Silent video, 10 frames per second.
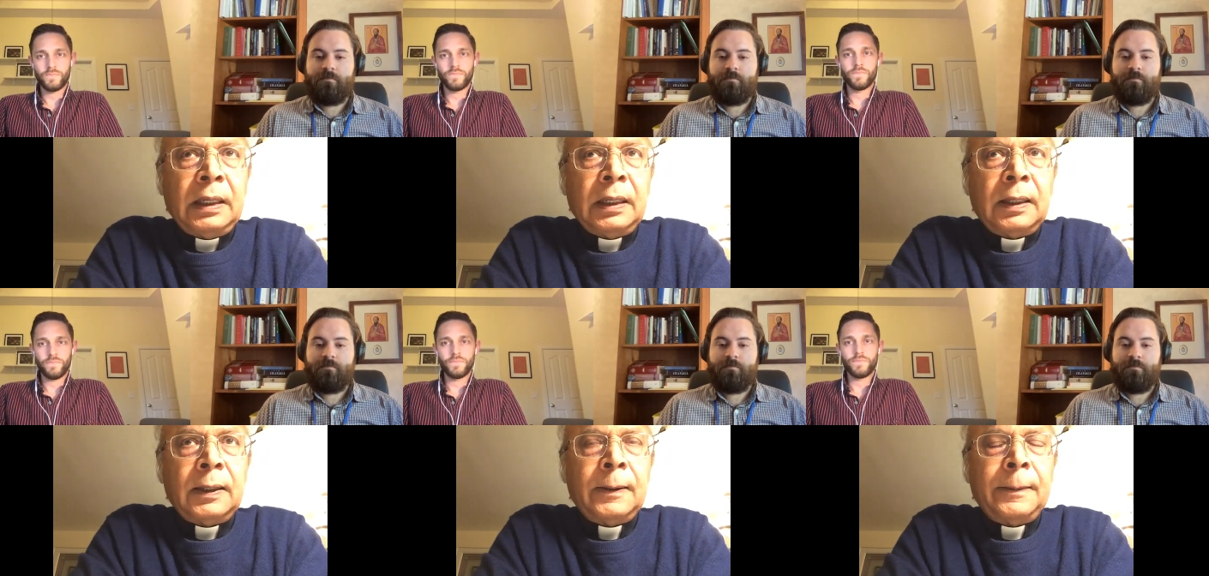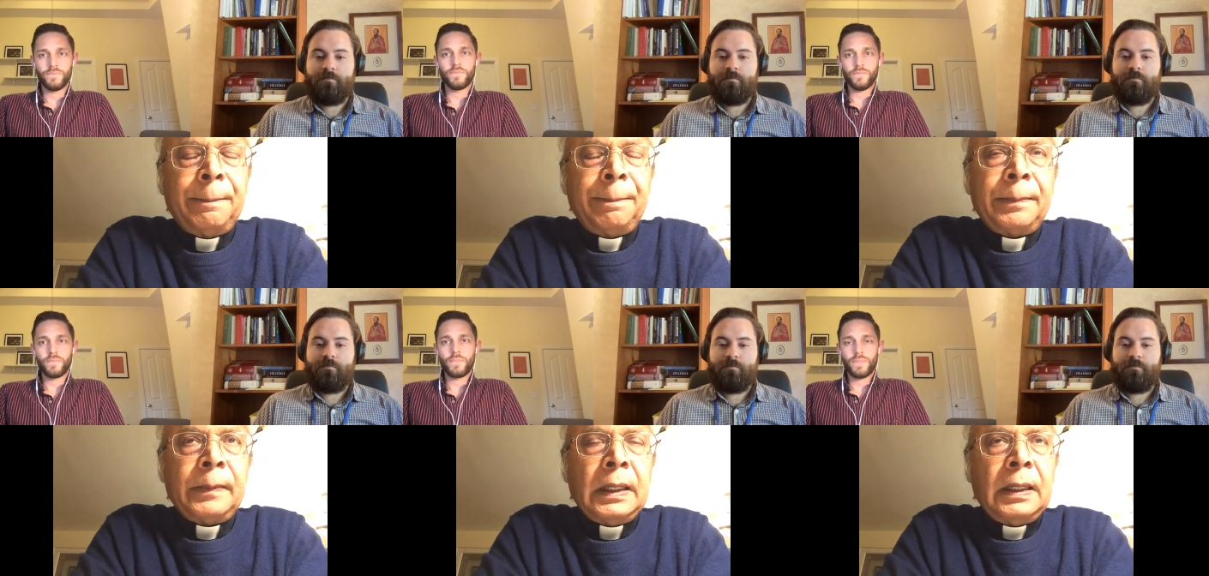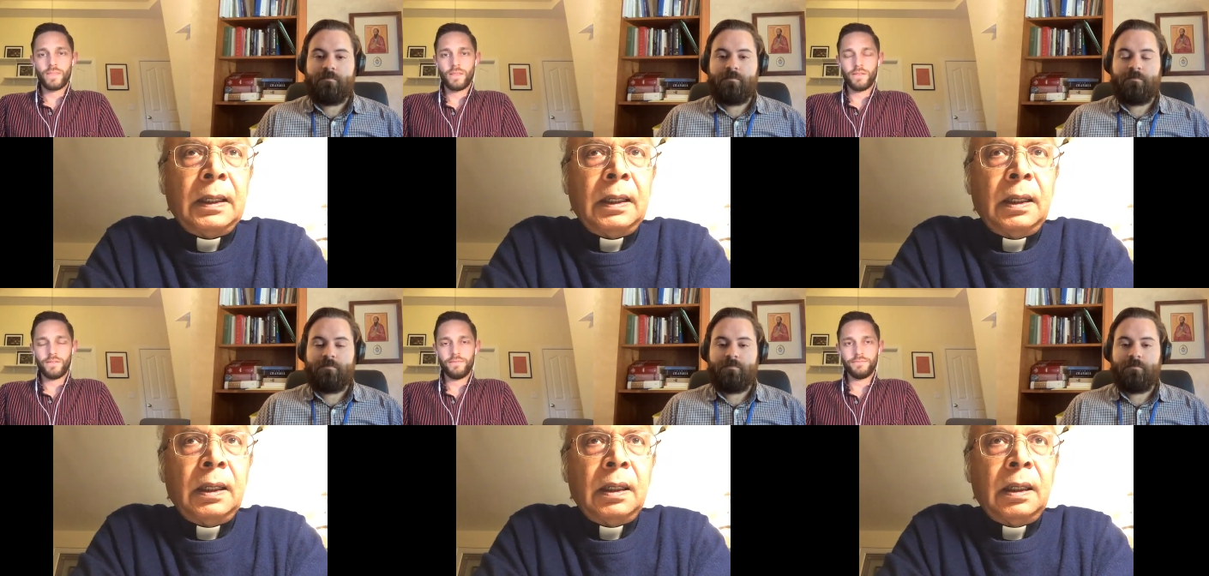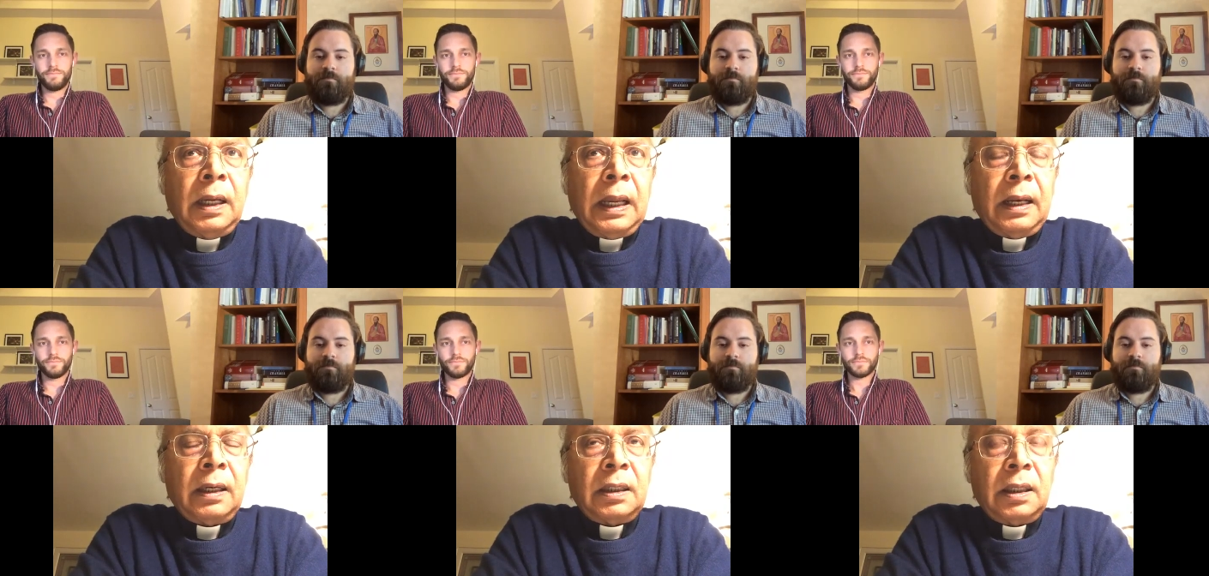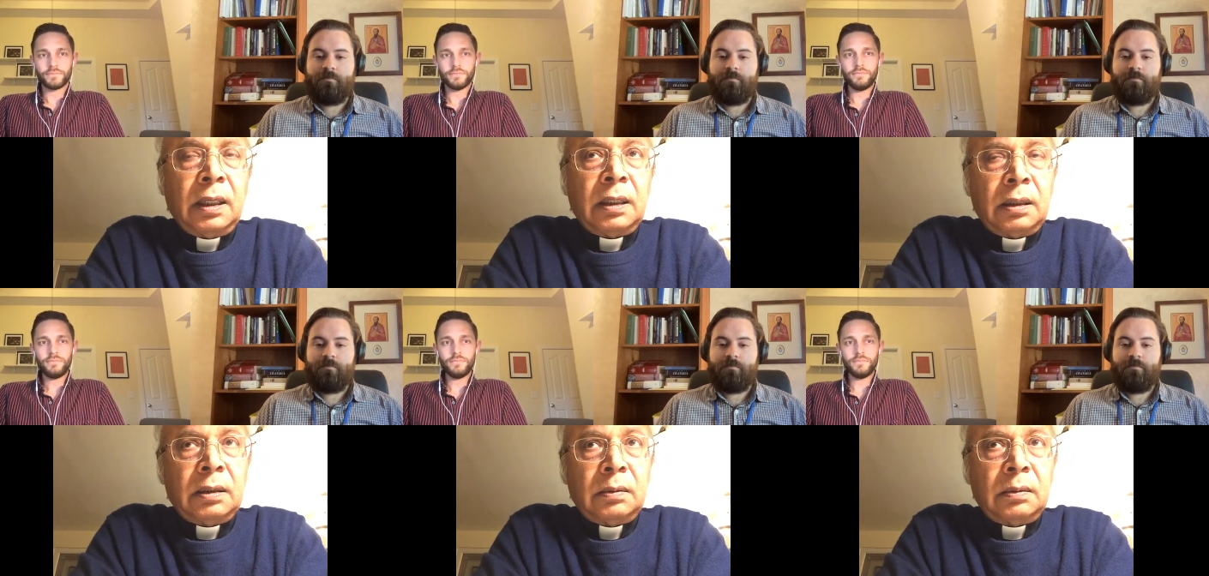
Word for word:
Speaker 1: Um, and it, it,